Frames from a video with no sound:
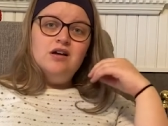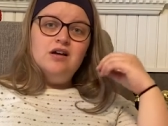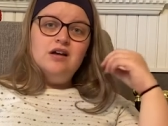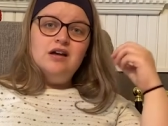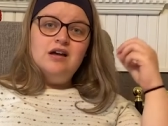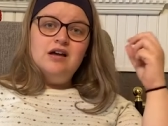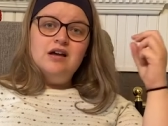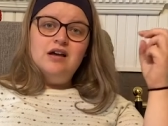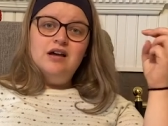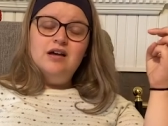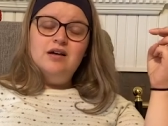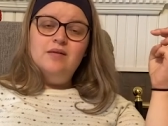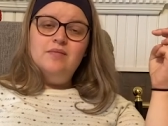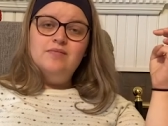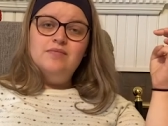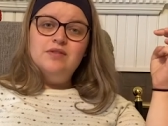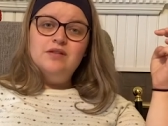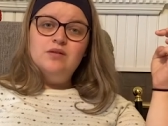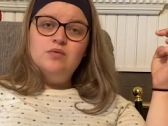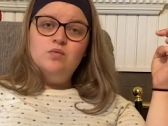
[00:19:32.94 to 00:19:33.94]

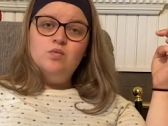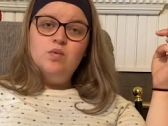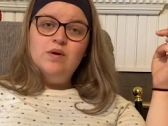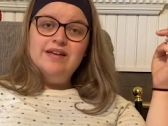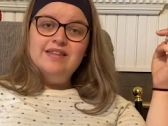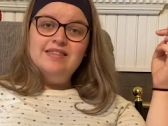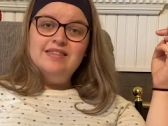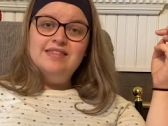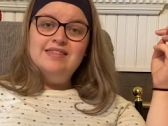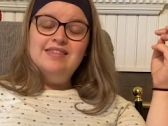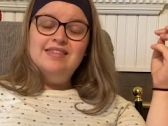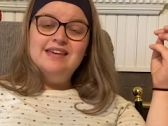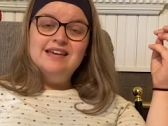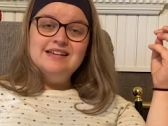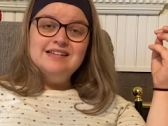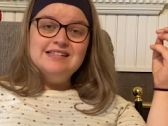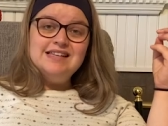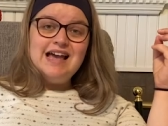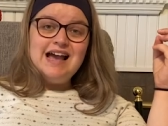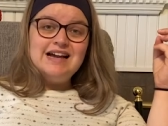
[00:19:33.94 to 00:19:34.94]
um, with
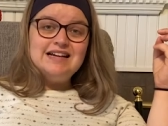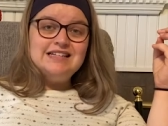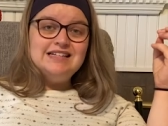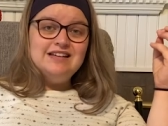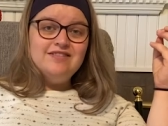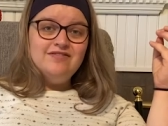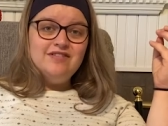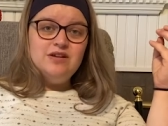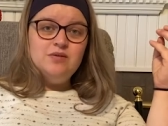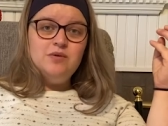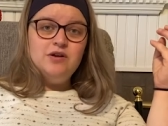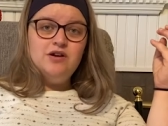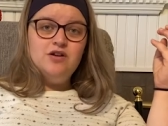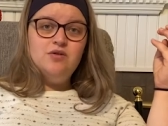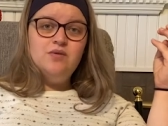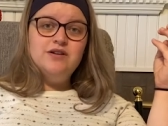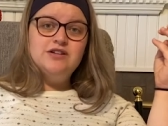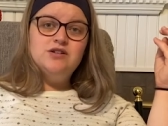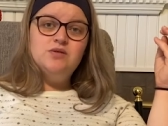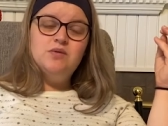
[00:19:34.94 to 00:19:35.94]
this activity. What you're
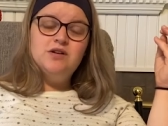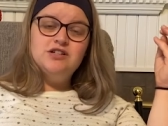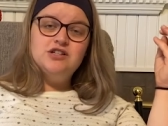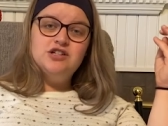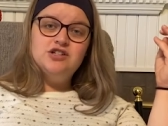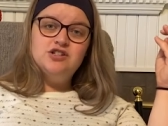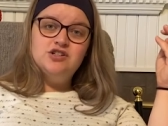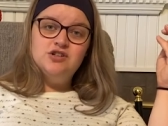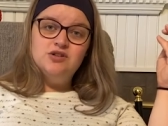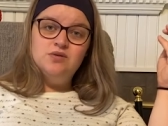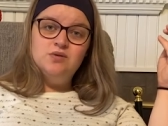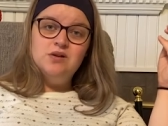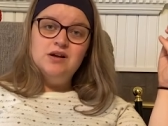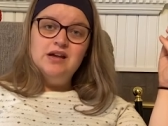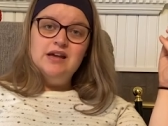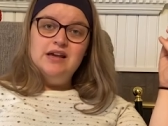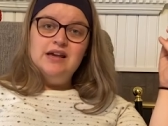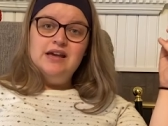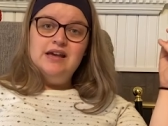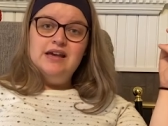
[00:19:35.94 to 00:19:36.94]
going to want to do
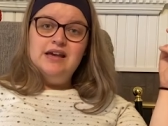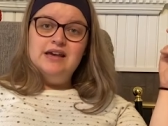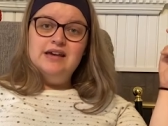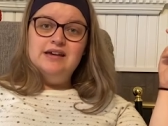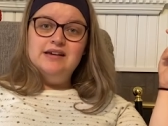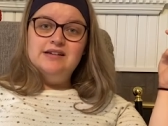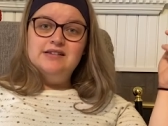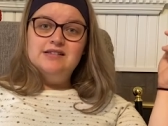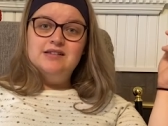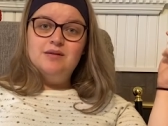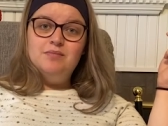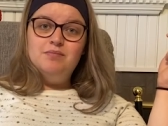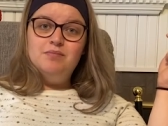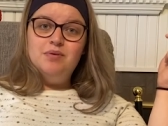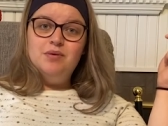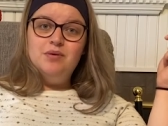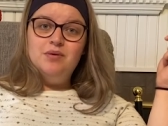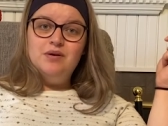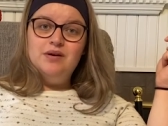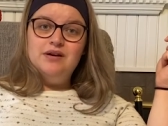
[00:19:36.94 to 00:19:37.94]
is
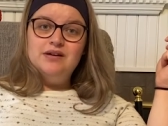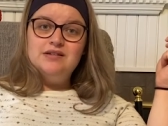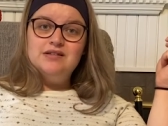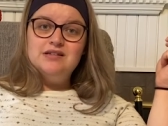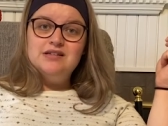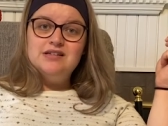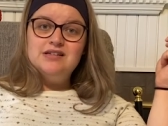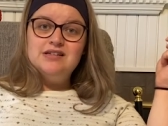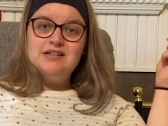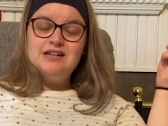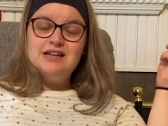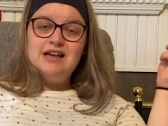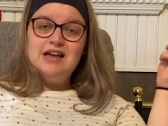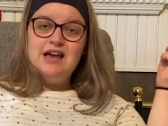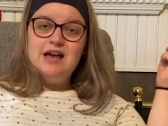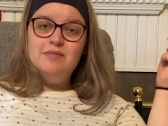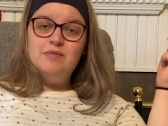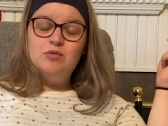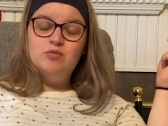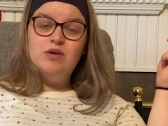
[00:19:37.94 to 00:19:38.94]
put
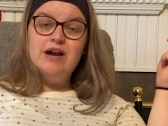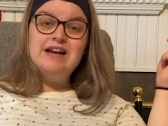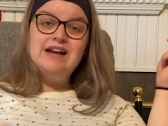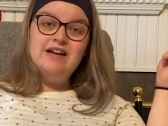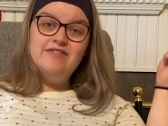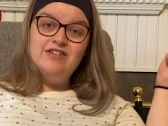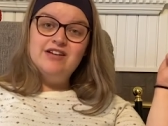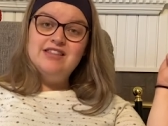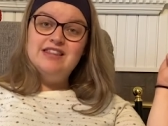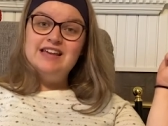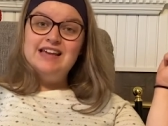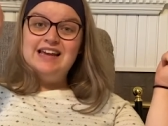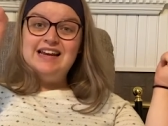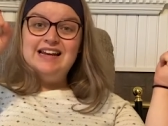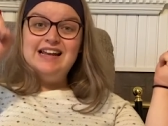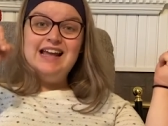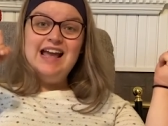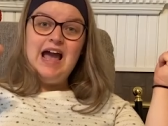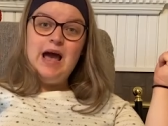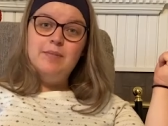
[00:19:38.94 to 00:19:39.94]
um, write everything
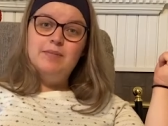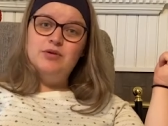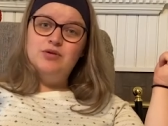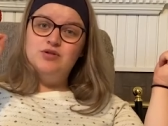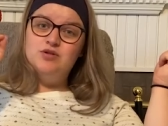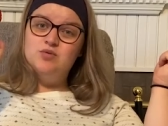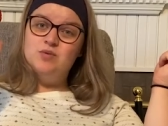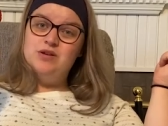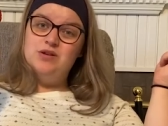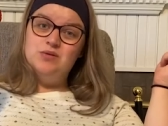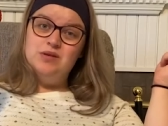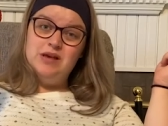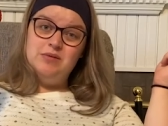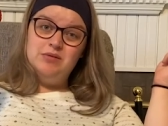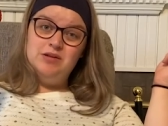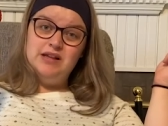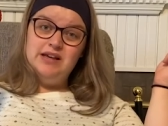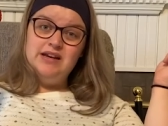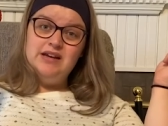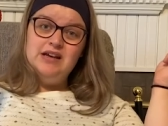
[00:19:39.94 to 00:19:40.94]
in capitals when you
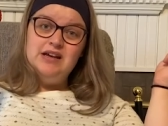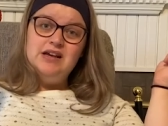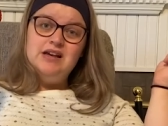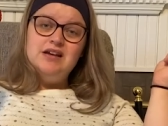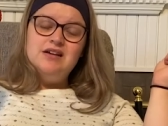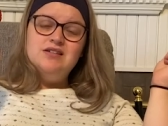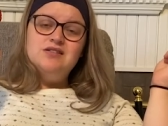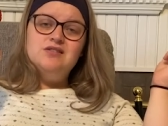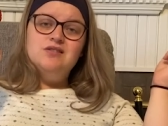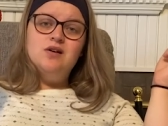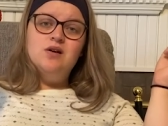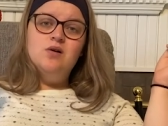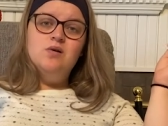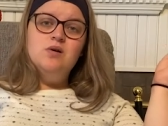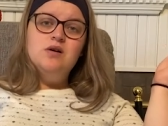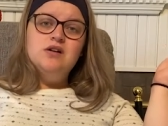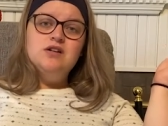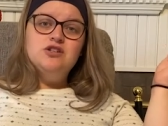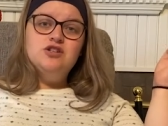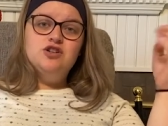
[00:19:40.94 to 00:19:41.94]
label it.
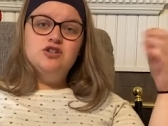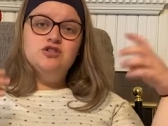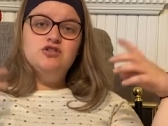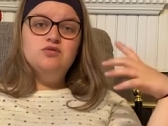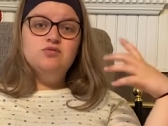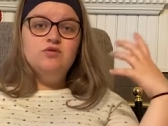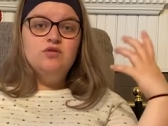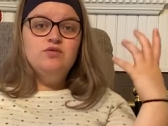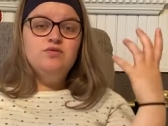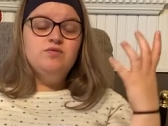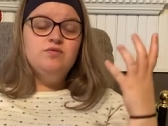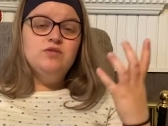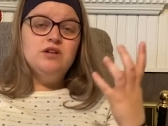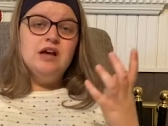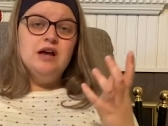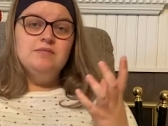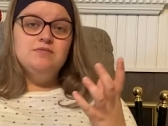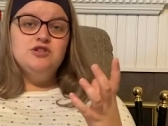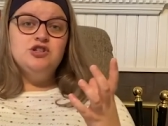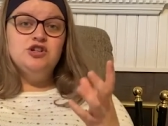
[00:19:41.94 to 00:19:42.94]
So children will
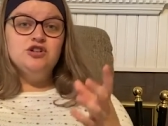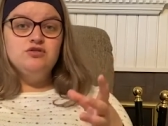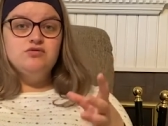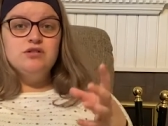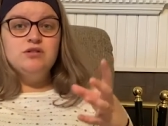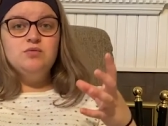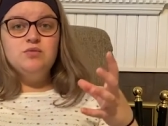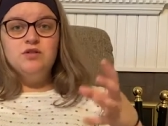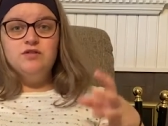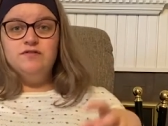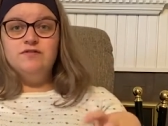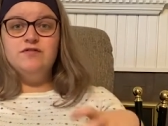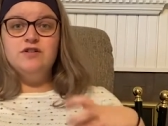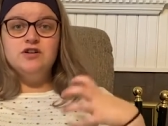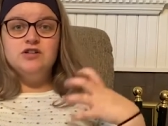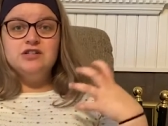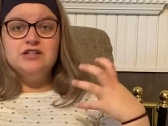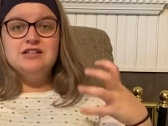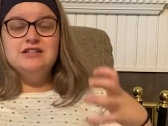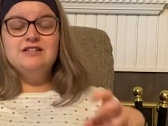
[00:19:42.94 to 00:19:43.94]
um, children will
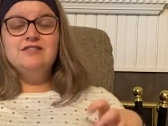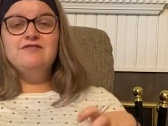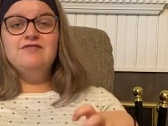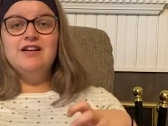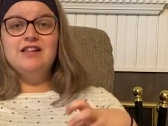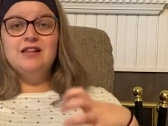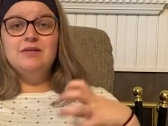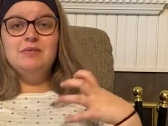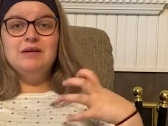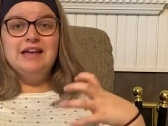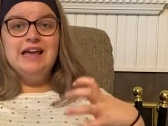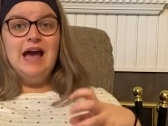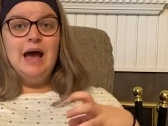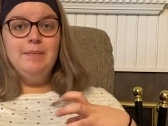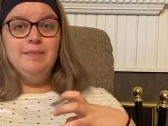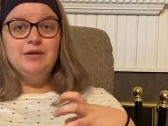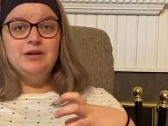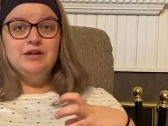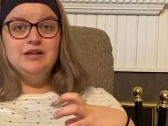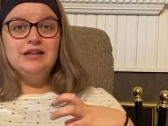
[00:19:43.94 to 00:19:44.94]
first develop
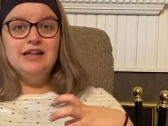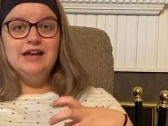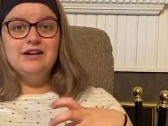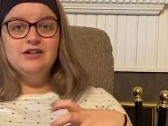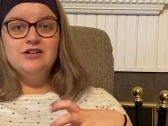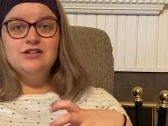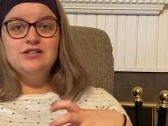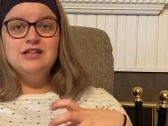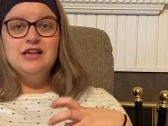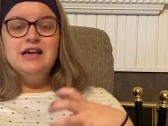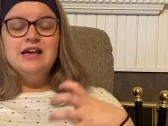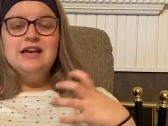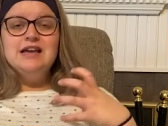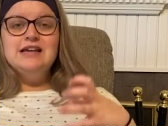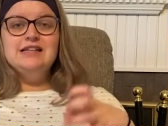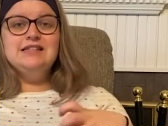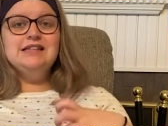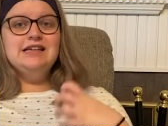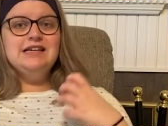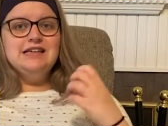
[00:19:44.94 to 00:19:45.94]
capital letters.
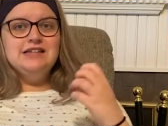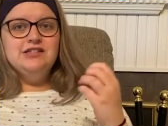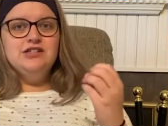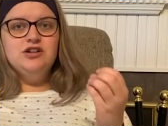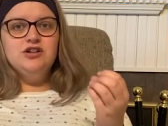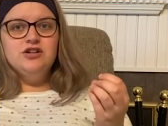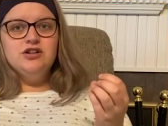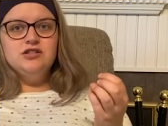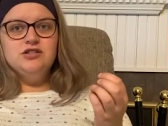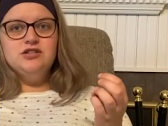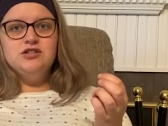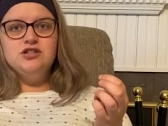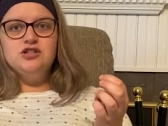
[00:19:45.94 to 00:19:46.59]
It's easier to